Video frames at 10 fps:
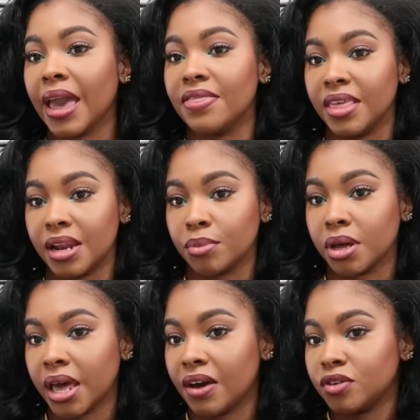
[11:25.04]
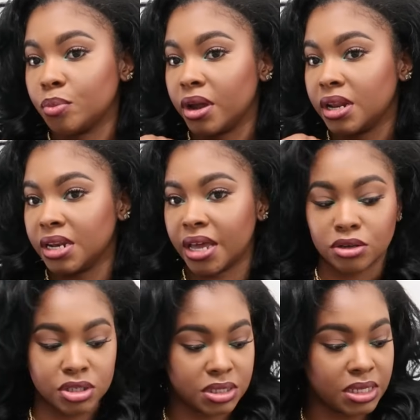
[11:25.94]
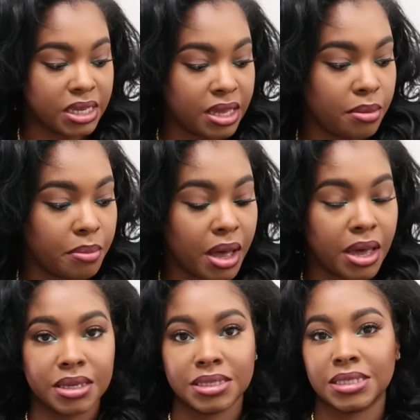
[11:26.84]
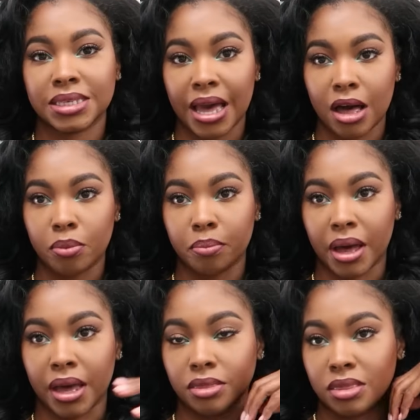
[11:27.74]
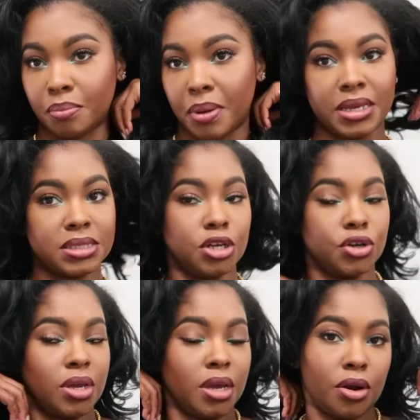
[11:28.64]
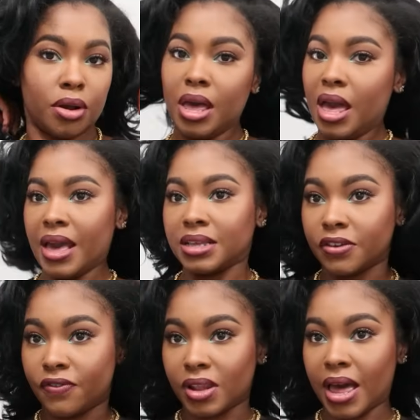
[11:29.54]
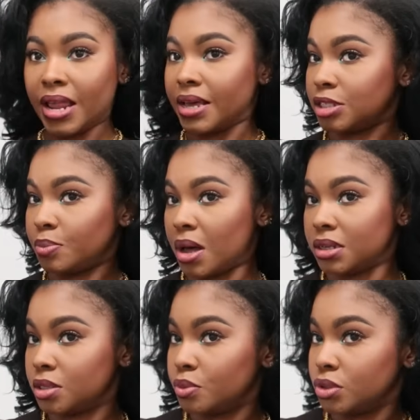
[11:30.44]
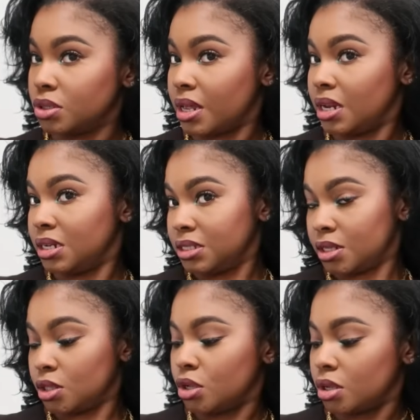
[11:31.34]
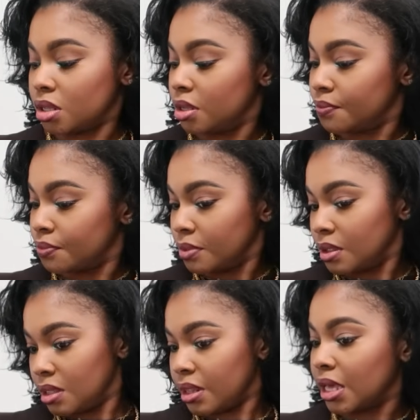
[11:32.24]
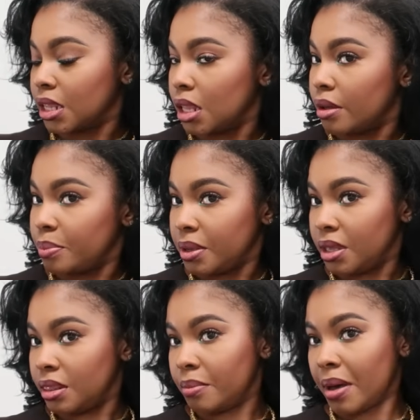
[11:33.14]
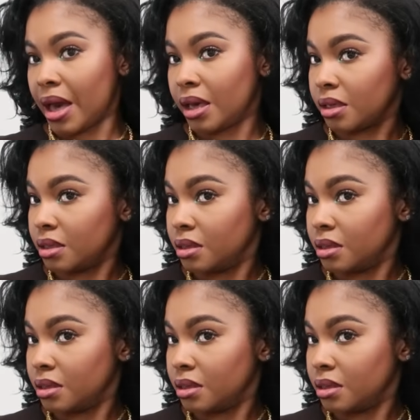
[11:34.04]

and then I'm gonna have to braid it down just to get my scalp, the base under here as flat as possible so that it doesn't look like lumpy in the back.